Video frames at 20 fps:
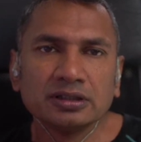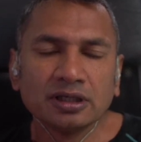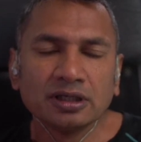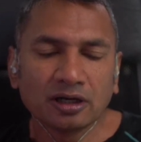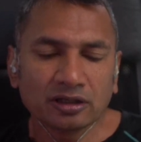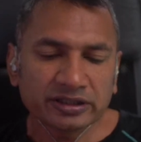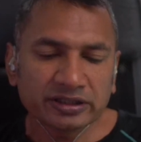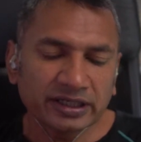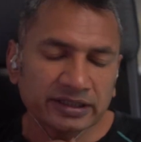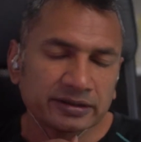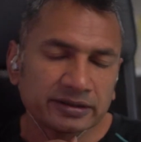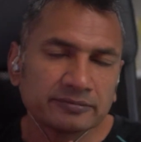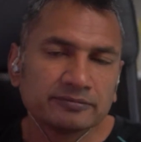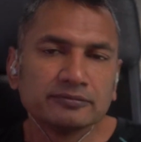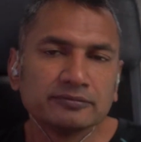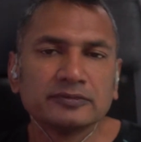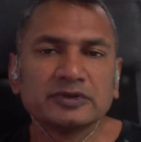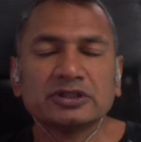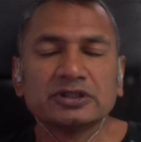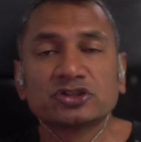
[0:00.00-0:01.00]
Okay.
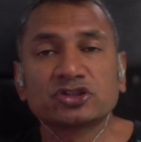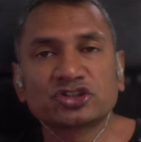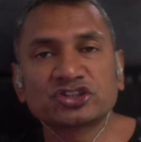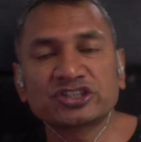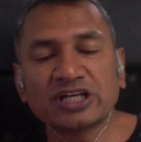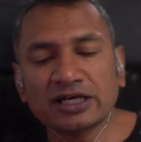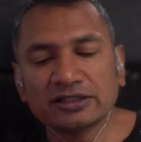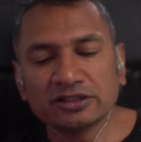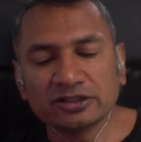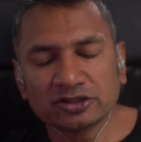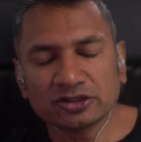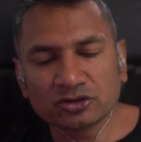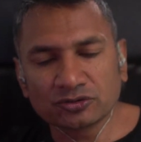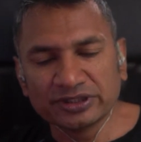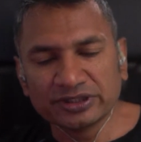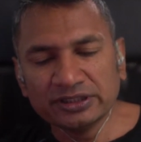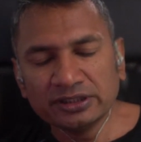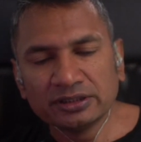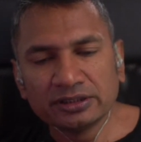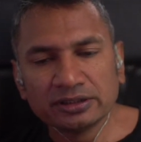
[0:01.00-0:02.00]
So Charlotte
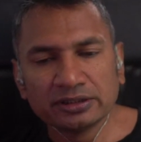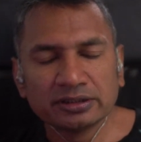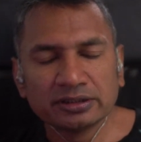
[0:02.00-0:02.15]
Green,